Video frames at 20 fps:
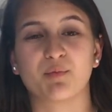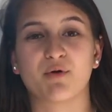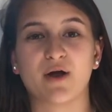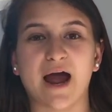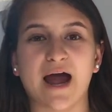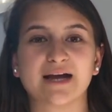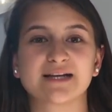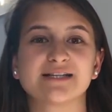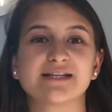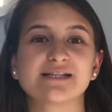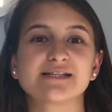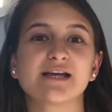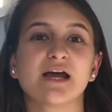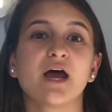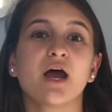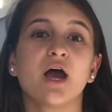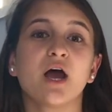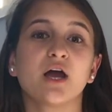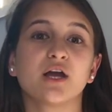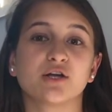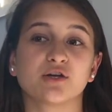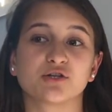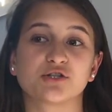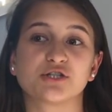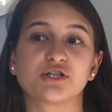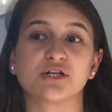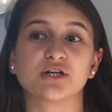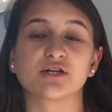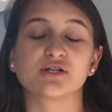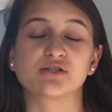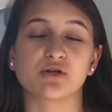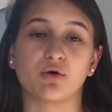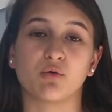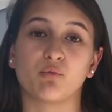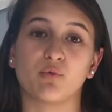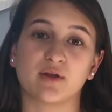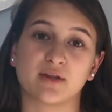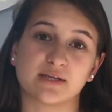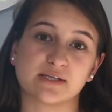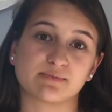Practice your cheers
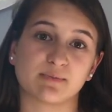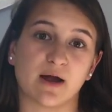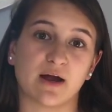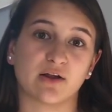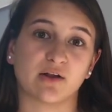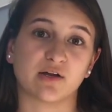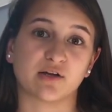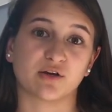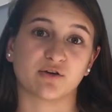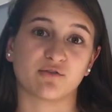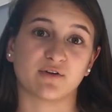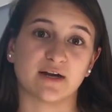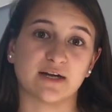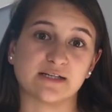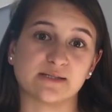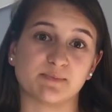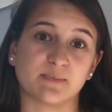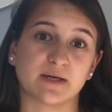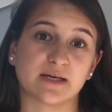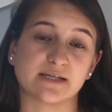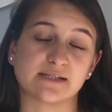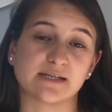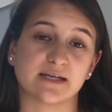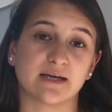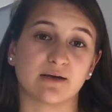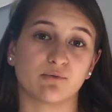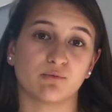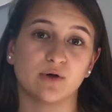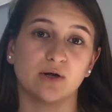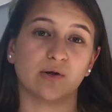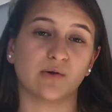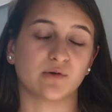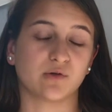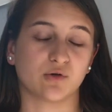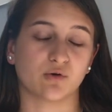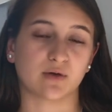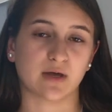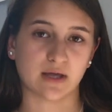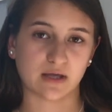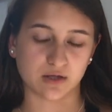with a smile on your face, because
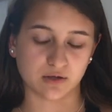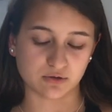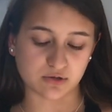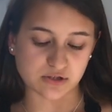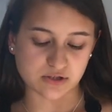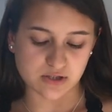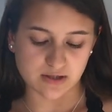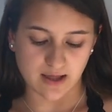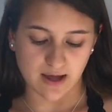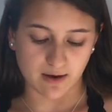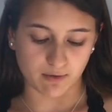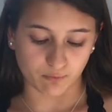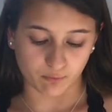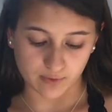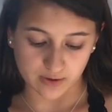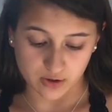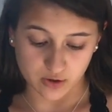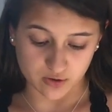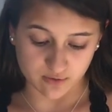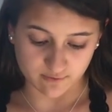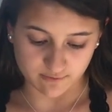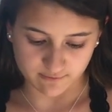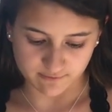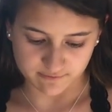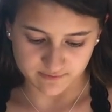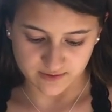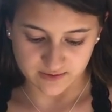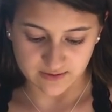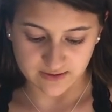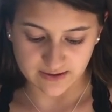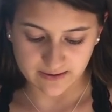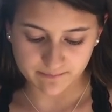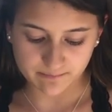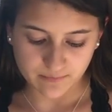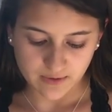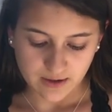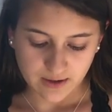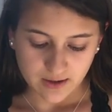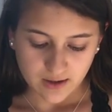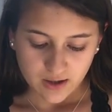you'll get used to that weird feeling.